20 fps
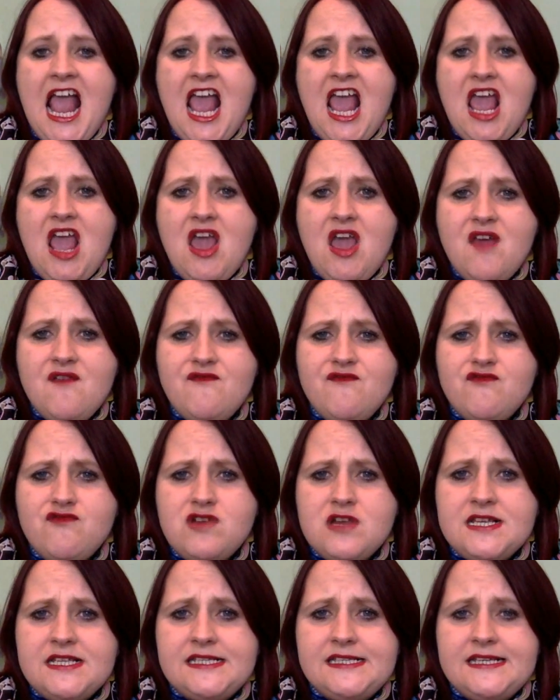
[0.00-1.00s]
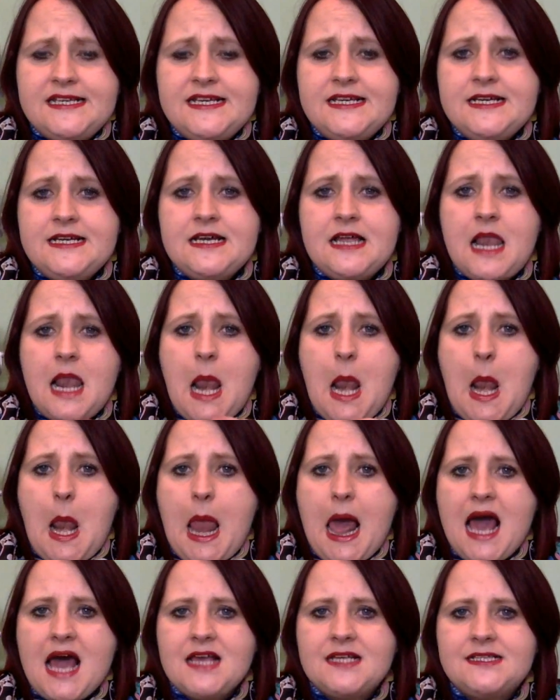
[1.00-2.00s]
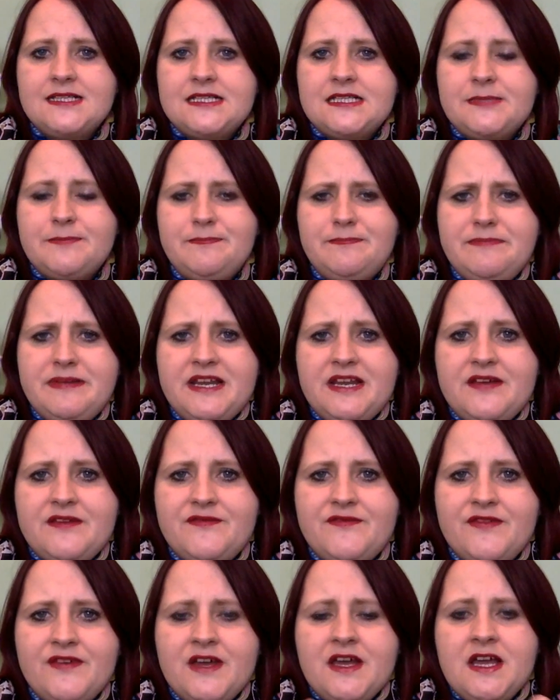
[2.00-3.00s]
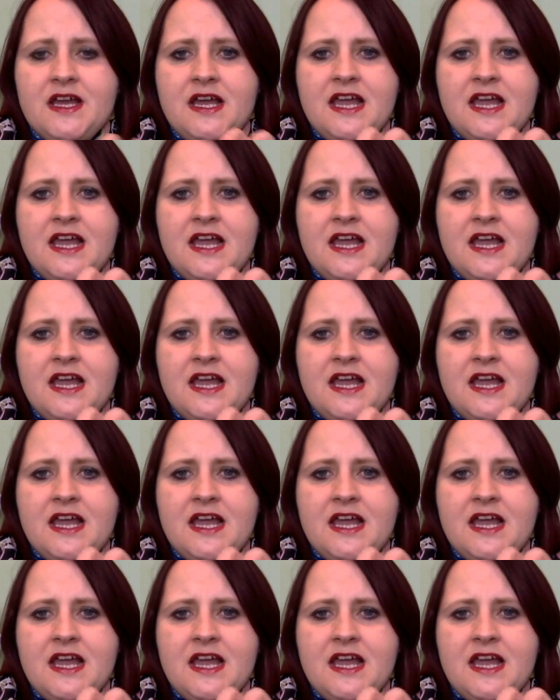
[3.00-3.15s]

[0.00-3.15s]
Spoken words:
every single last bit of